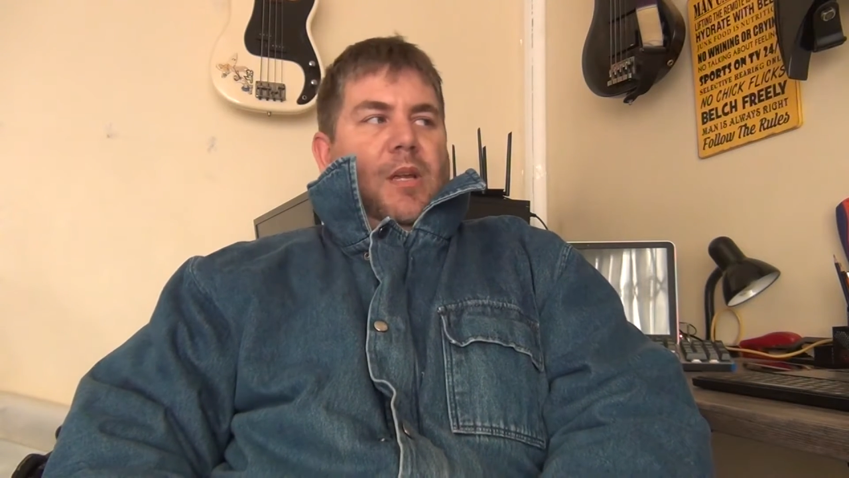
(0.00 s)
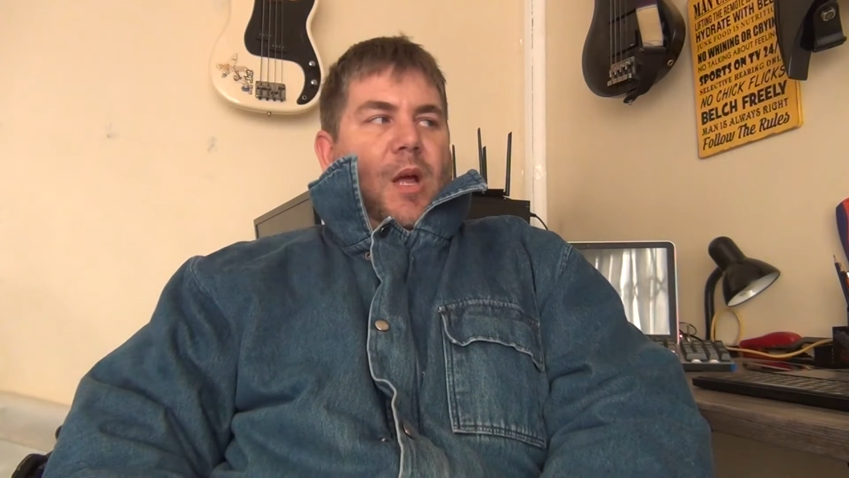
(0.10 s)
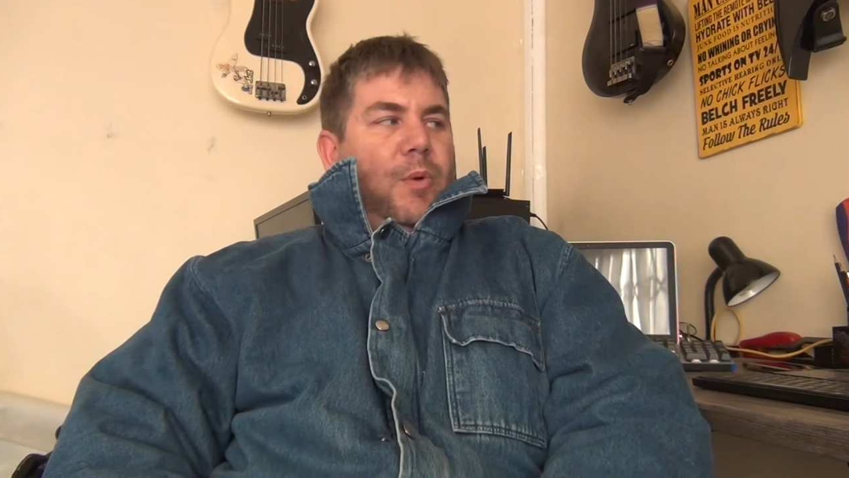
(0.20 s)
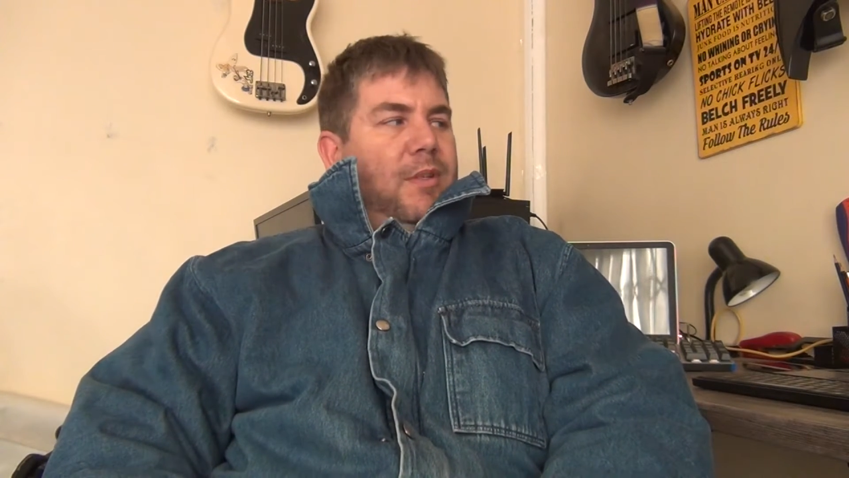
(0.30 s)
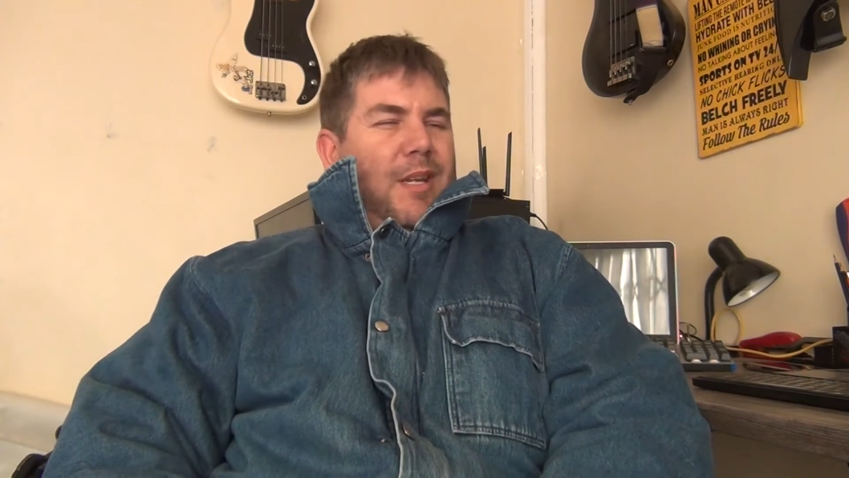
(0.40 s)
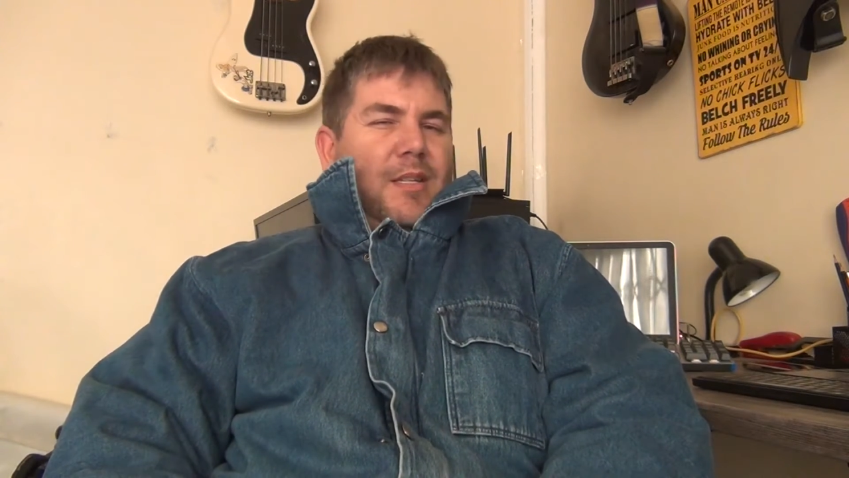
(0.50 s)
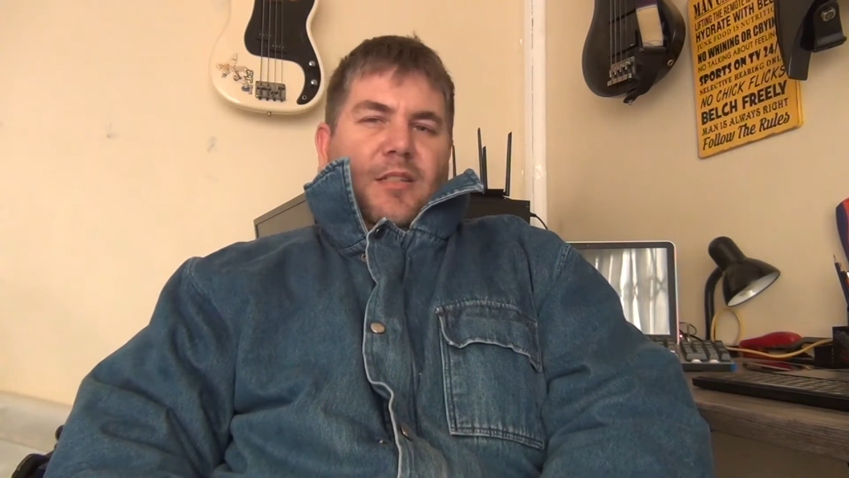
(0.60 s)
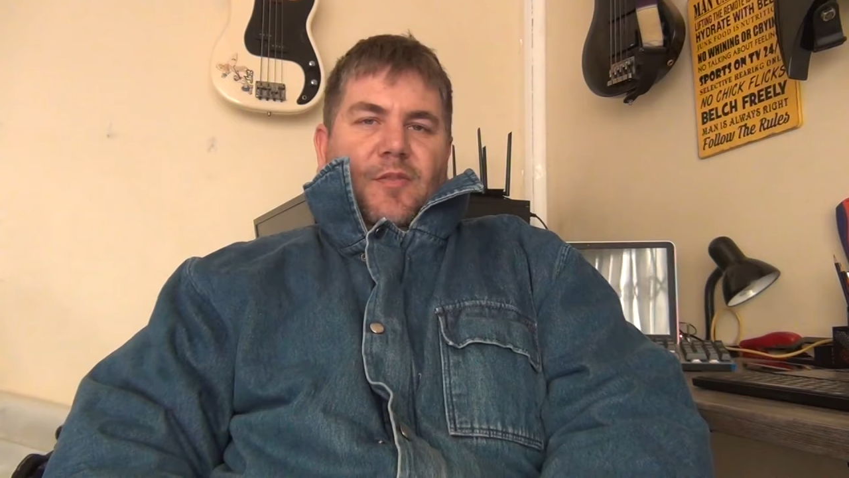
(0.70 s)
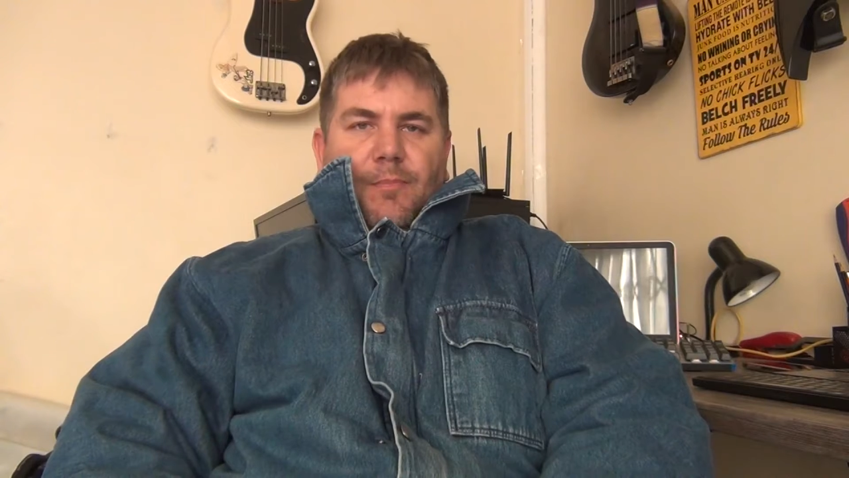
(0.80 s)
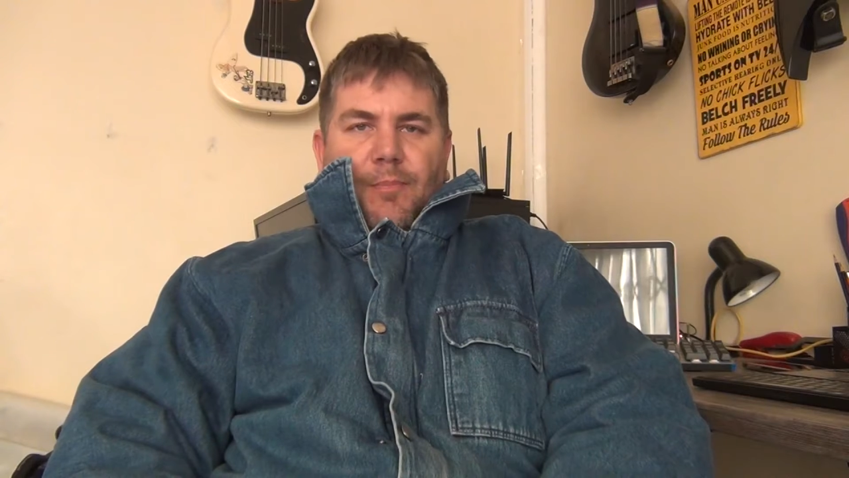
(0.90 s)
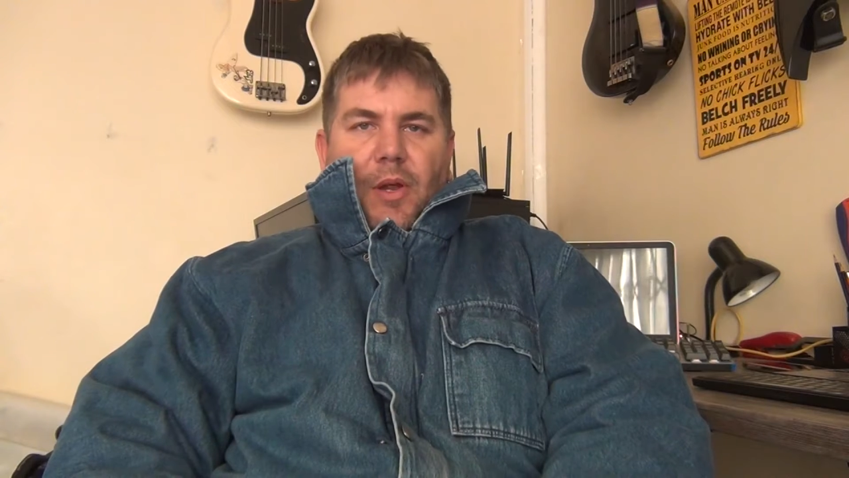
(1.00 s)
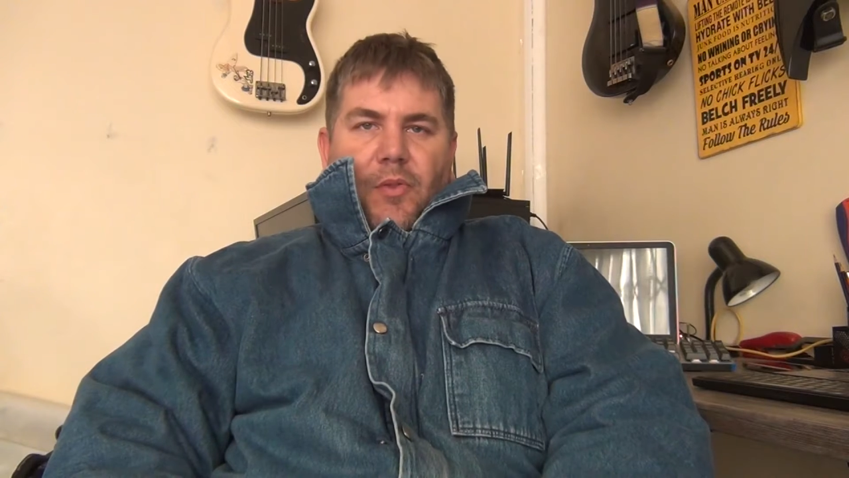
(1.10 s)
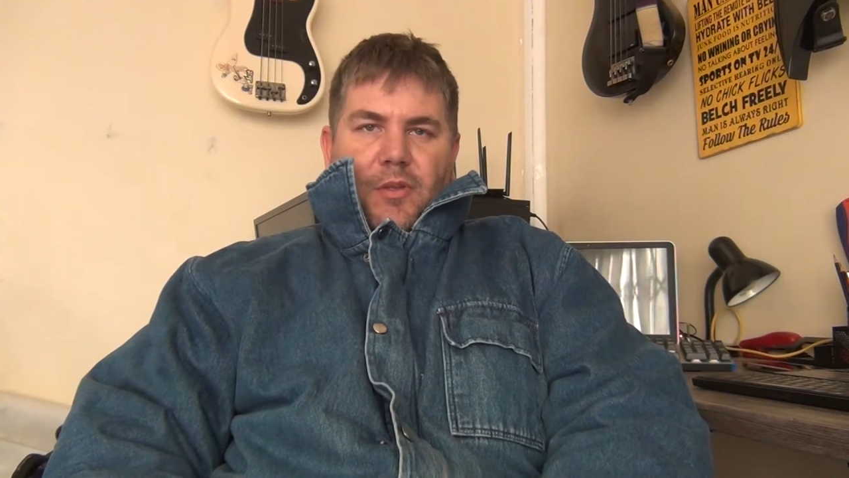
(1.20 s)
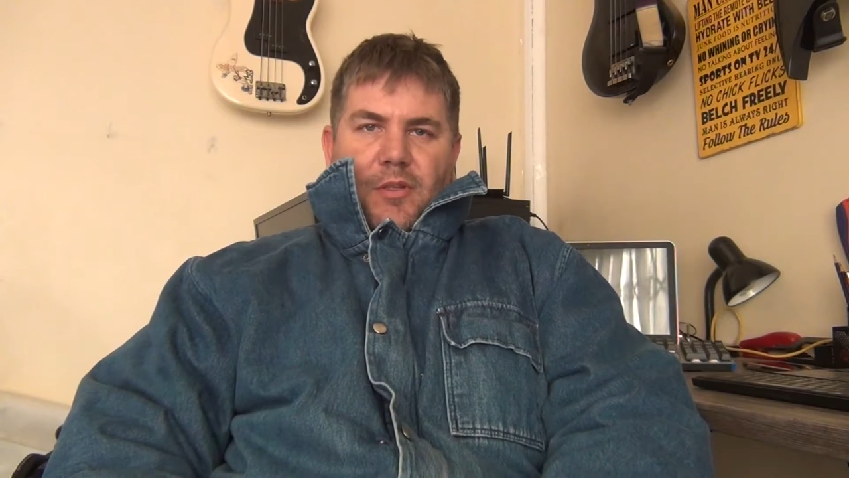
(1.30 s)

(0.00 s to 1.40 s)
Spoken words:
want to test this from Python.